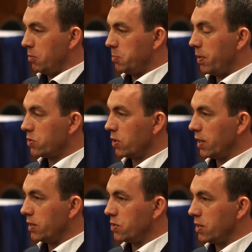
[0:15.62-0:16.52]
We
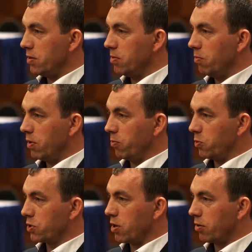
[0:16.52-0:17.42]
specialise in
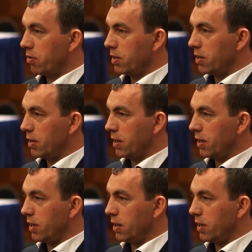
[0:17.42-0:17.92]
reinforced concrete.